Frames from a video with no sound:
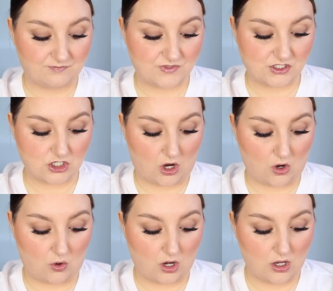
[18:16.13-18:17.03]

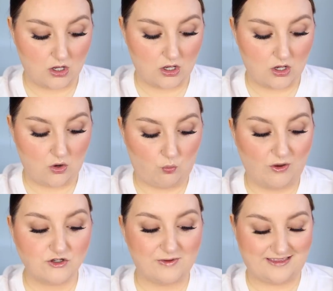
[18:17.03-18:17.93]
So
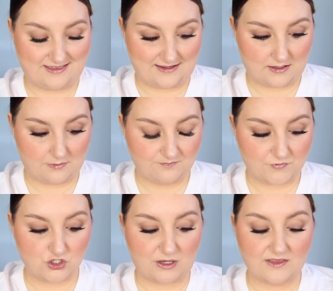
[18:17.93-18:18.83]
what do I think?
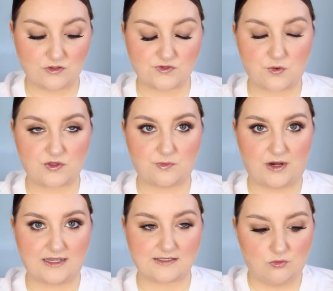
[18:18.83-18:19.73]
Do I think those are worth the
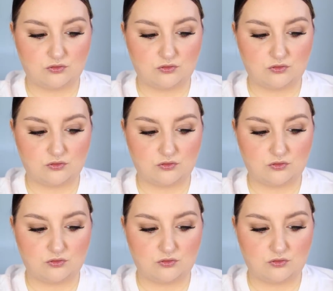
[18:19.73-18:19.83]
price?